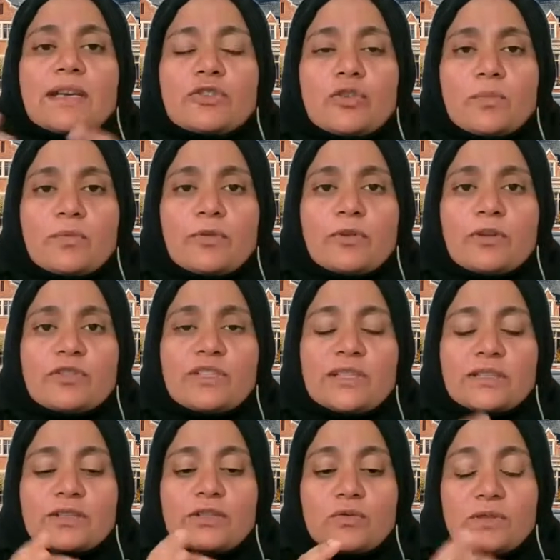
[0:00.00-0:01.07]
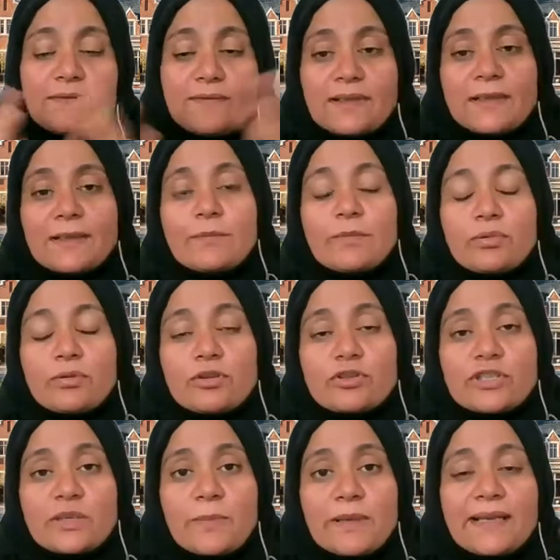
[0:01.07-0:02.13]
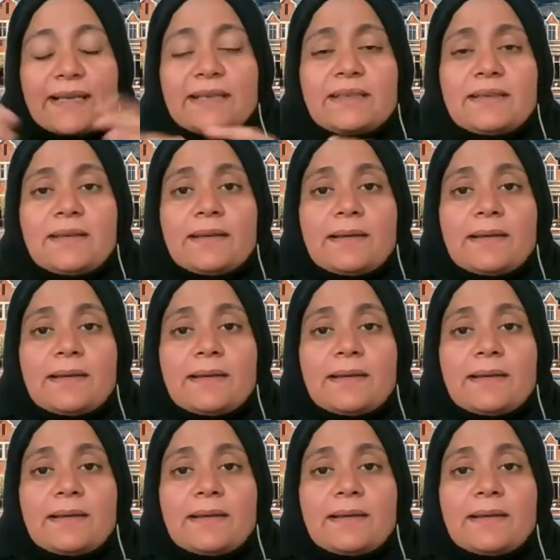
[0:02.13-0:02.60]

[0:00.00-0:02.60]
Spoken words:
at your projects, you develop a project plan,